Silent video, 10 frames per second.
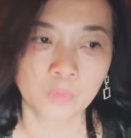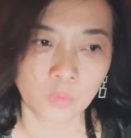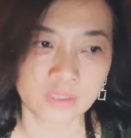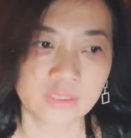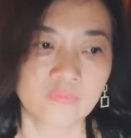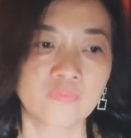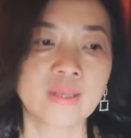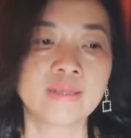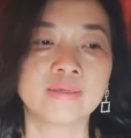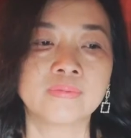with the
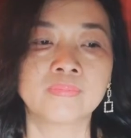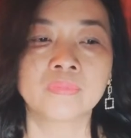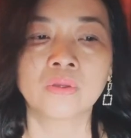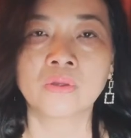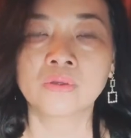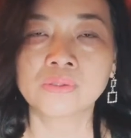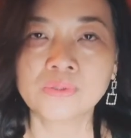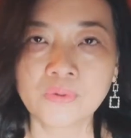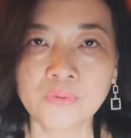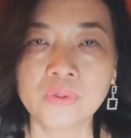failure.
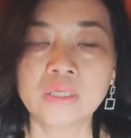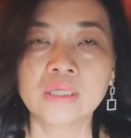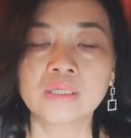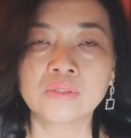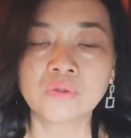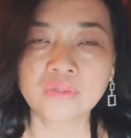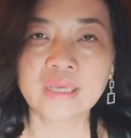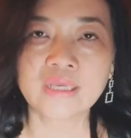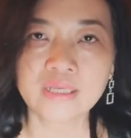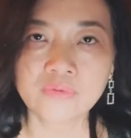So not
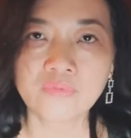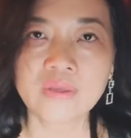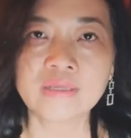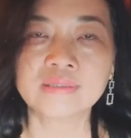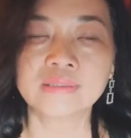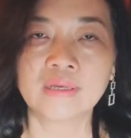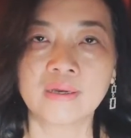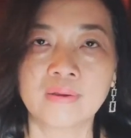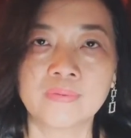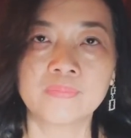taking risks
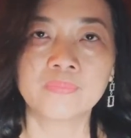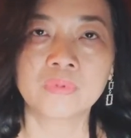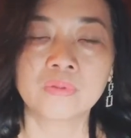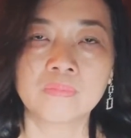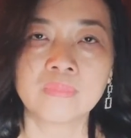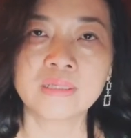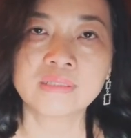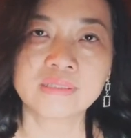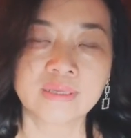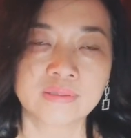
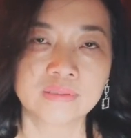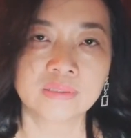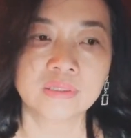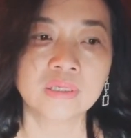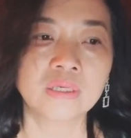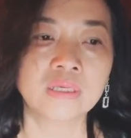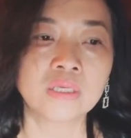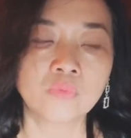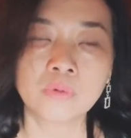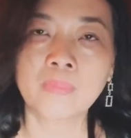means that
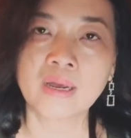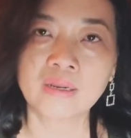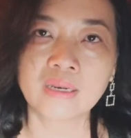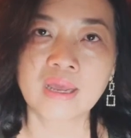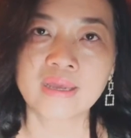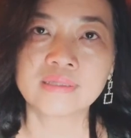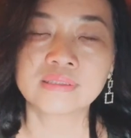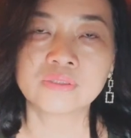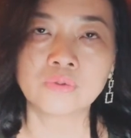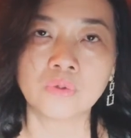it will
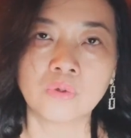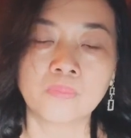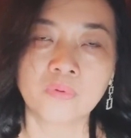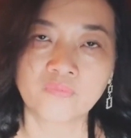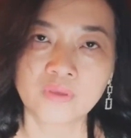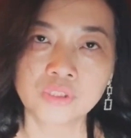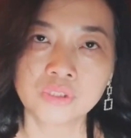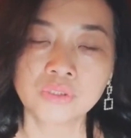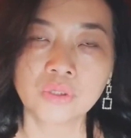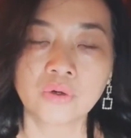paralyze your
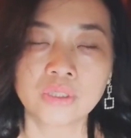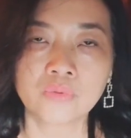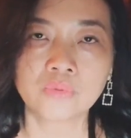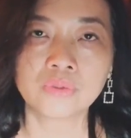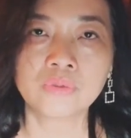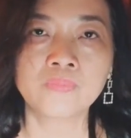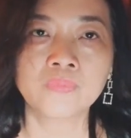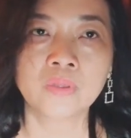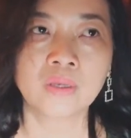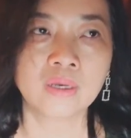profession, or it will
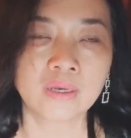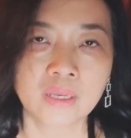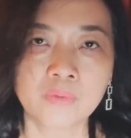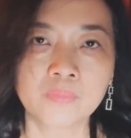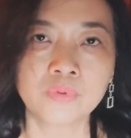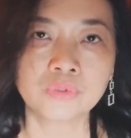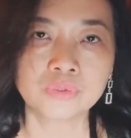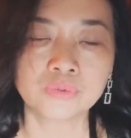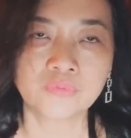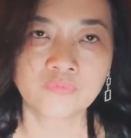help you
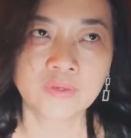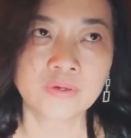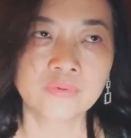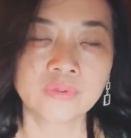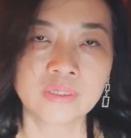to fail